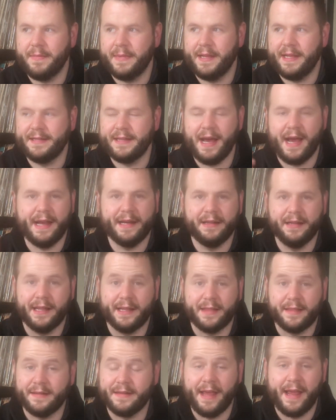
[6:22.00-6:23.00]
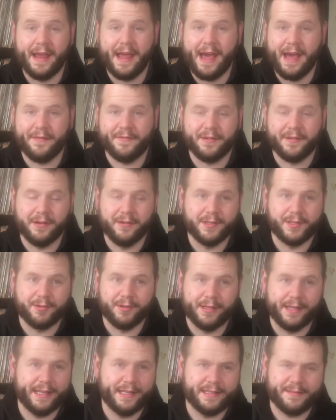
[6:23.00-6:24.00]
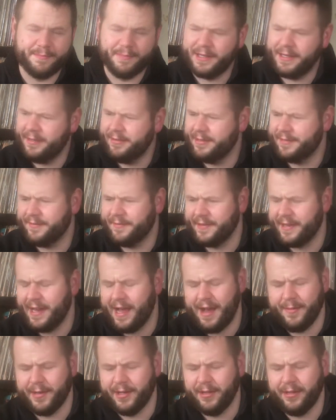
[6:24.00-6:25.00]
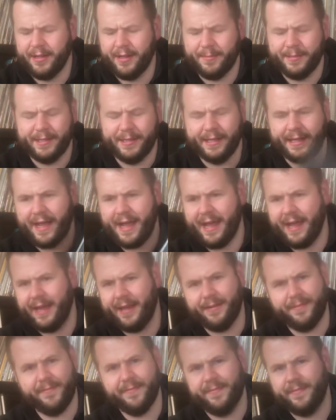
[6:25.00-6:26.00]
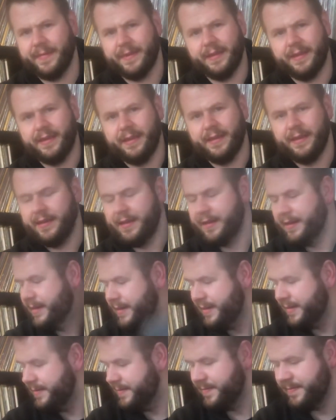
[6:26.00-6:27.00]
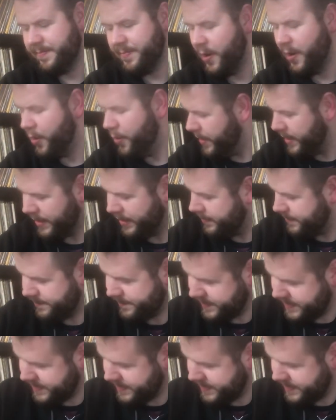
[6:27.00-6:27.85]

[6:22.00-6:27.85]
He died like the day after it was released, but it was phenomenal. I mean, the guy, Bowie,